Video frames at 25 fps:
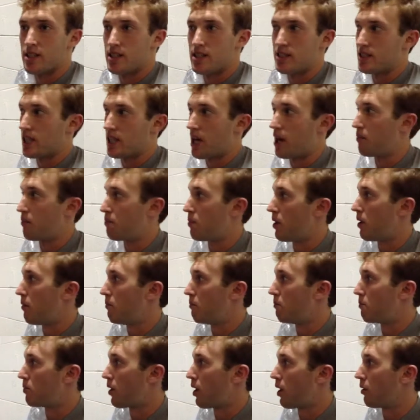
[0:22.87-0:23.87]
See, I'm
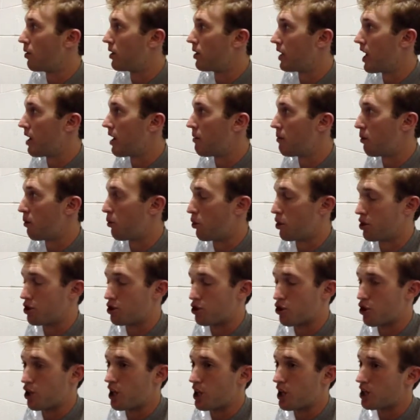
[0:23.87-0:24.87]
probably, yeah, my worst
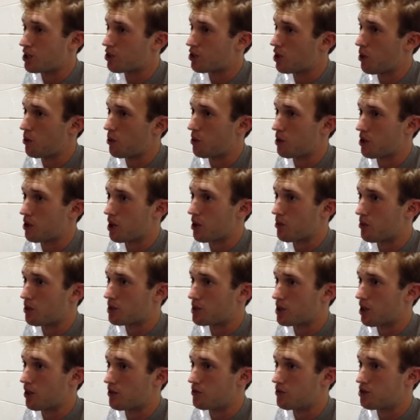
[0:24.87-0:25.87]
critic, so I wouldn't grade
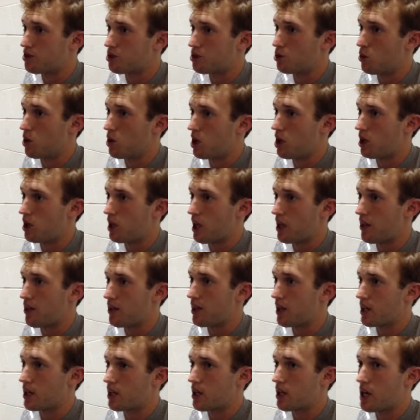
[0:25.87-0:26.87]
myself too well. I
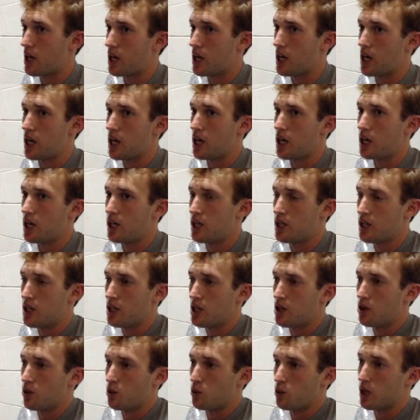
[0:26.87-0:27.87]
think
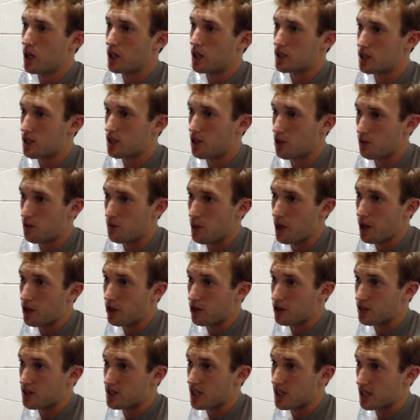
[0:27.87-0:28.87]
we executed better
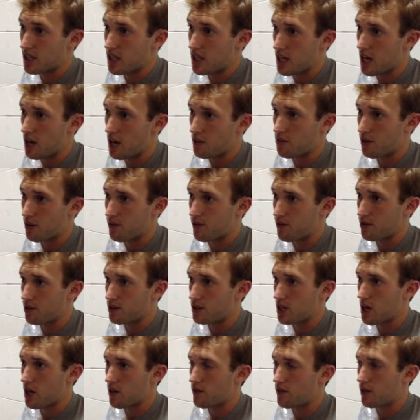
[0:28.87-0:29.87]
in the second half than the
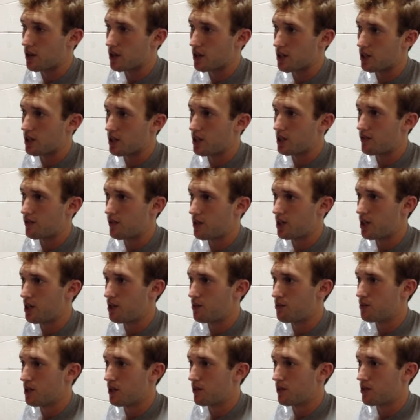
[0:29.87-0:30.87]
first half. I could have
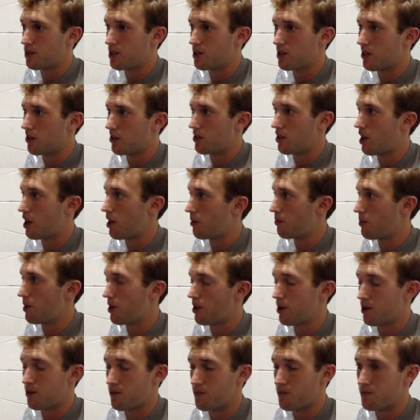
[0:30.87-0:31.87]
definitely done a lot better.